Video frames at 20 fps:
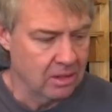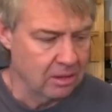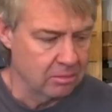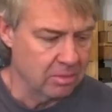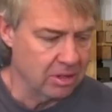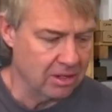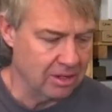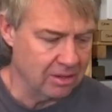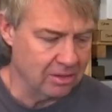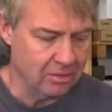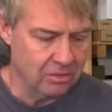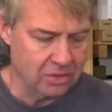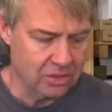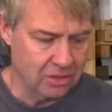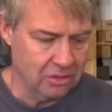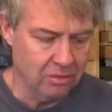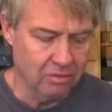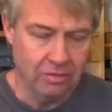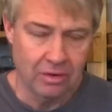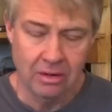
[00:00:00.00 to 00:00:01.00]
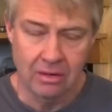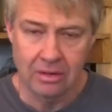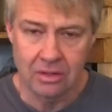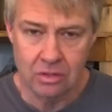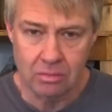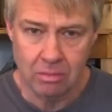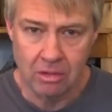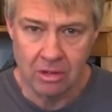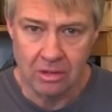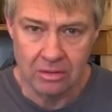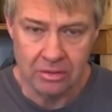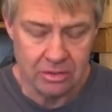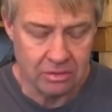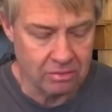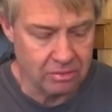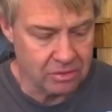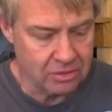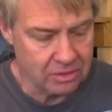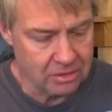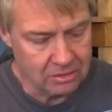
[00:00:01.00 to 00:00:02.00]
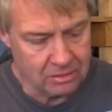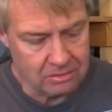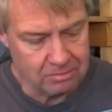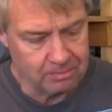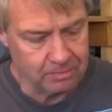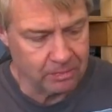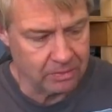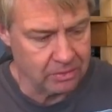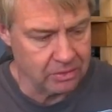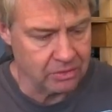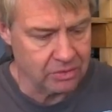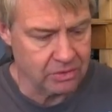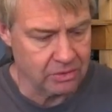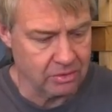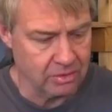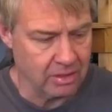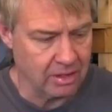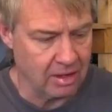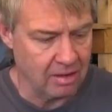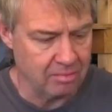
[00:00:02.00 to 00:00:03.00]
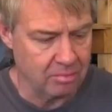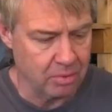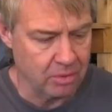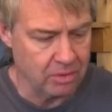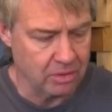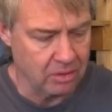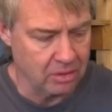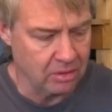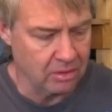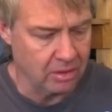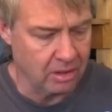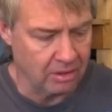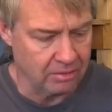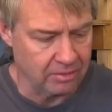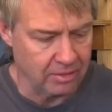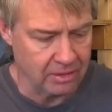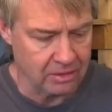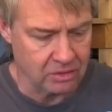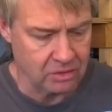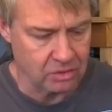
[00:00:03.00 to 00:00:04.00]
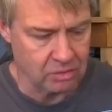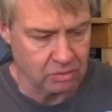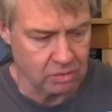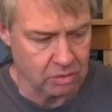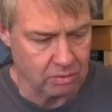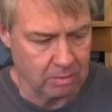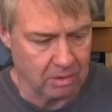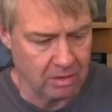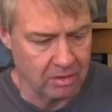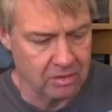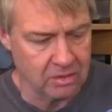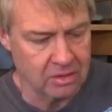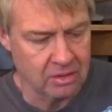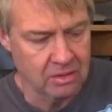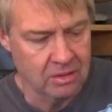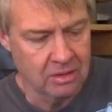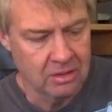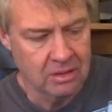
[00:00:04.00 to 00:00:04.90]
But they're still fairly small, so they're still they're still going to have pretty good off axis response,